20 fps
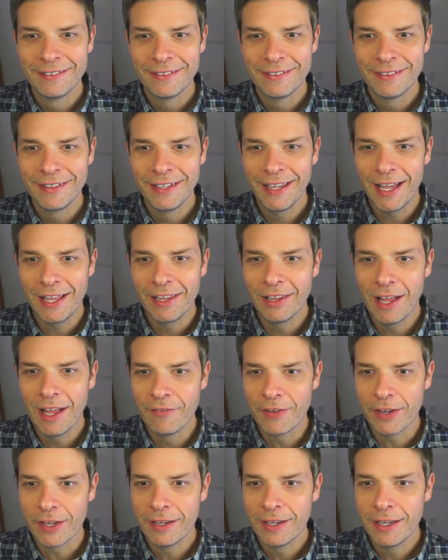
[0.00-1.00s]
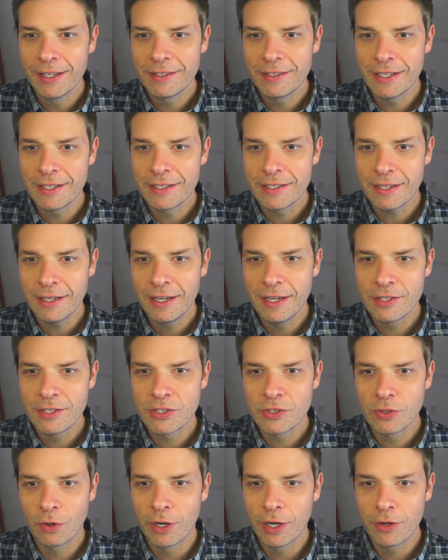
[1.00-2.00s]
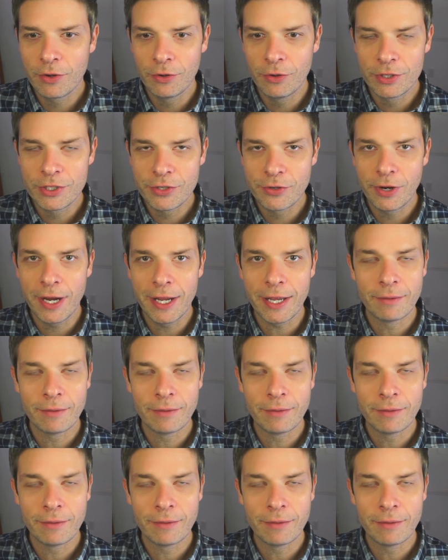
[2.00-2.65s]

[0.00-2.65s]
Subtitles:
Yeah, I love it. It's historical. It's great.